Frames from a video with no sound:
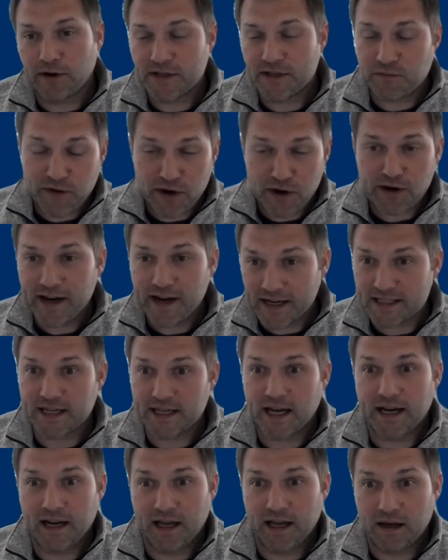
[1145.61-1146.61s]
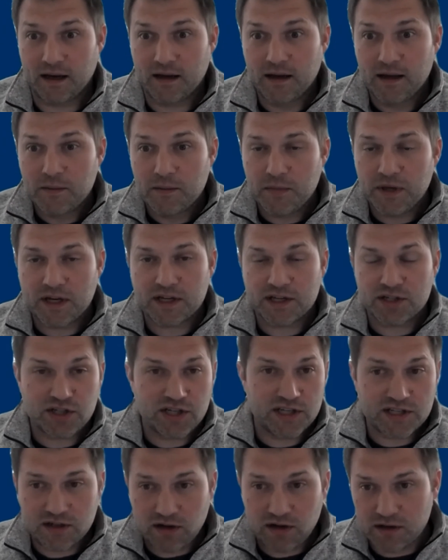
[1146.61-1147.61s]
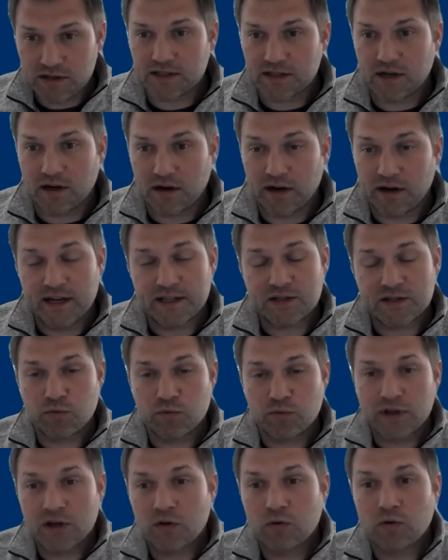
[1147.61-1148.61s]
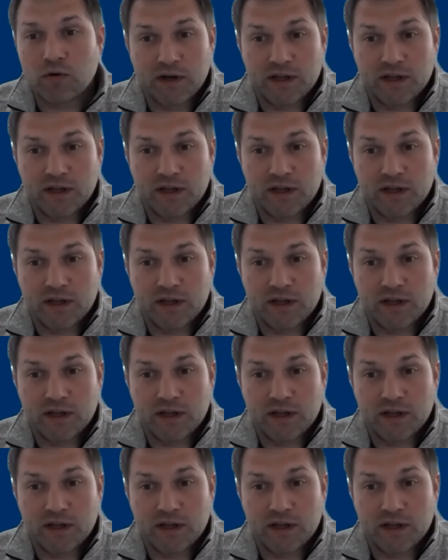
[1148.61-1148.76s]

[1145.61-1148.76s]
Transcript: It's very exciting because she's an all-star, and it's really cool.